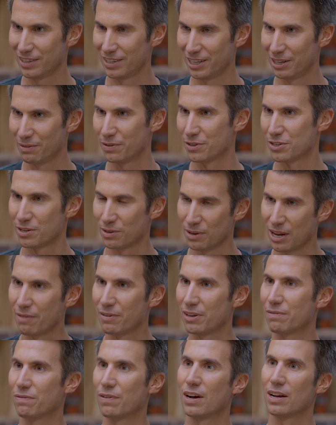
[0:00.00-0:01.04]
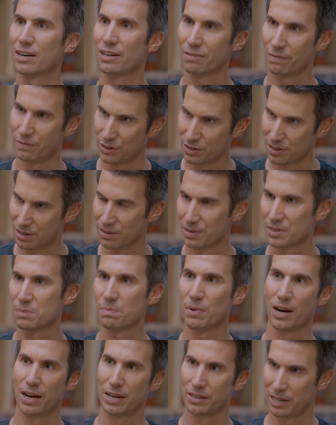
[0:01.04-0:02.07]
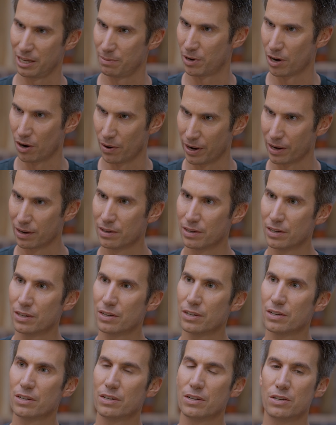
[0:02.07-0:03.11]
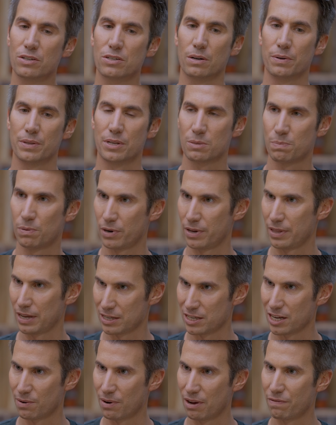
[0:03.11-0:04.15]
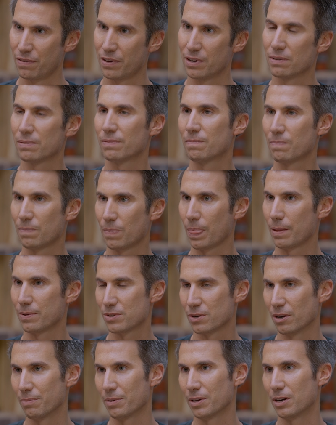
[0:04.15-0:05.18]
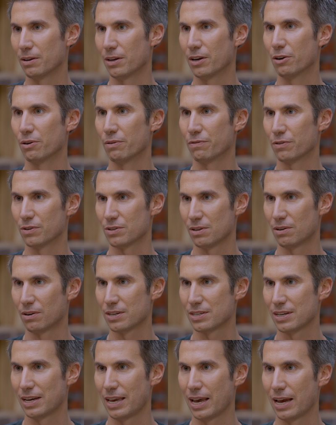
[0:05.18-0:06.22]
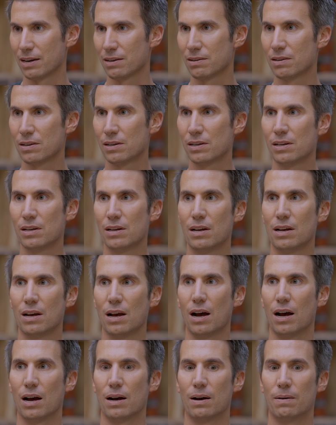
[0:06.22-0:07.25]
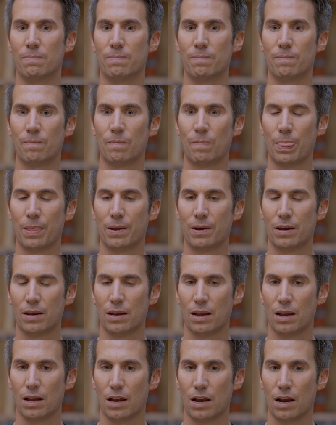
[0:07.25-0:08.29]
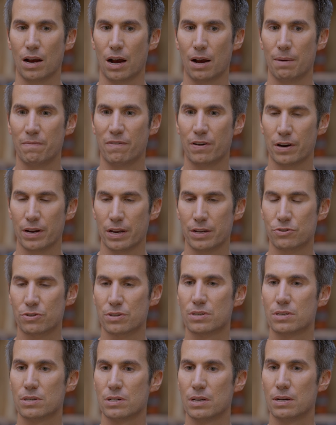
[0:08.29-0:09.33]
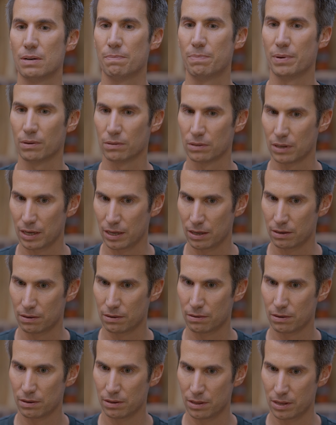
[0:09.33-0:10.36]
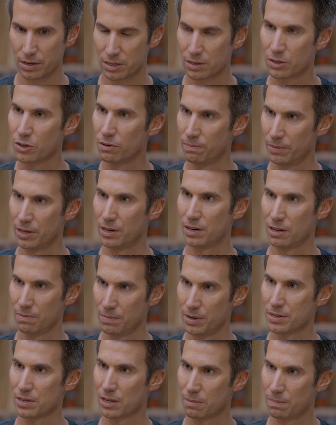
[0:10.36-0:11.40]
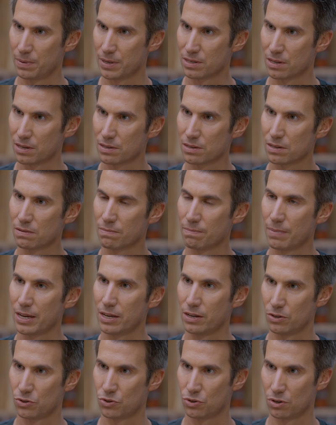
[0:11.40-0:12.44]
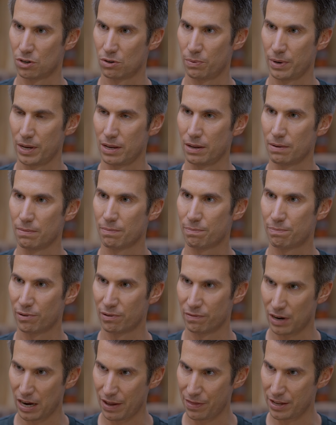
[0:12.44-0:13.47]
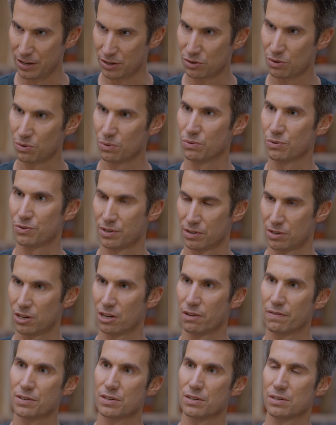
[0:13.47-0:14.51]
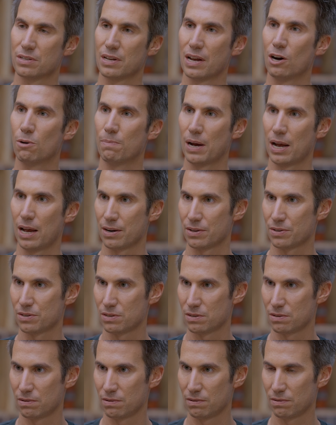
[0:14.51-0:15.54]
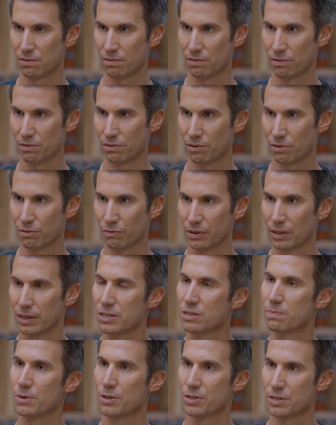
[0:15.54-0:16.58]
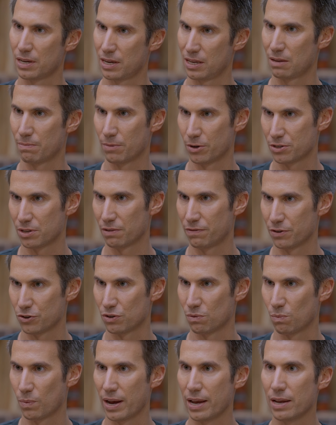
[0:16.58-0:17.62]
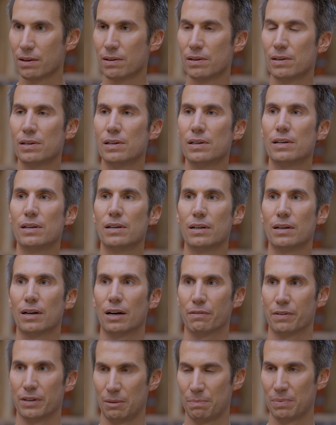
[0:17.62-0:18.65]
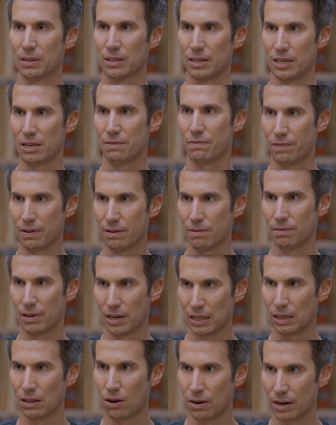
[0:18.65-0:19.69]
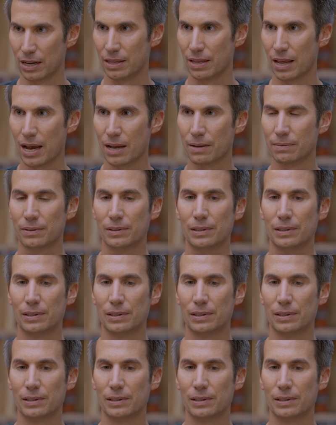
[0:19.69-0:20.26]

If you're still having fun and if you're still inspired, keep going. So at this point, that's how I feel. So I'm going to go for as long as I can. I'm very interested in building this community music business, making sure we provide these tools and services to help artists release music in the most efficient way. I really believe a lot in that.